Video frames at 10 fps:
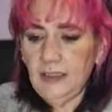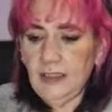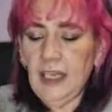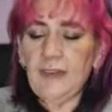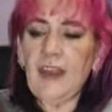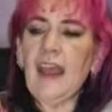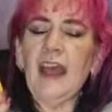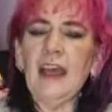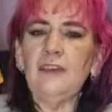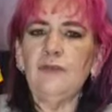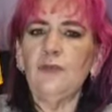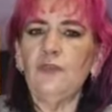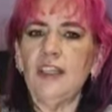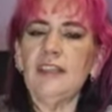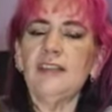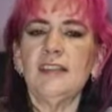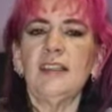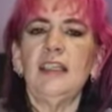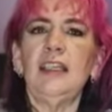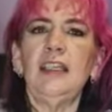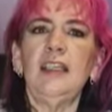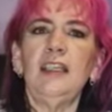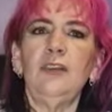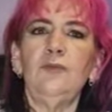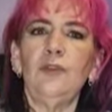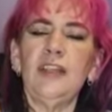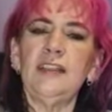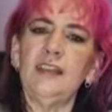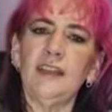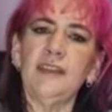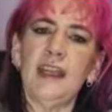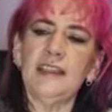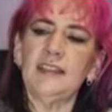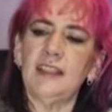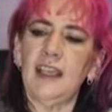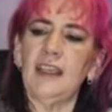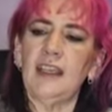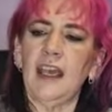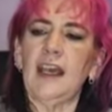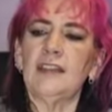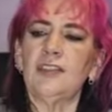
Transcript: Yeah, they have recently redone their skincare,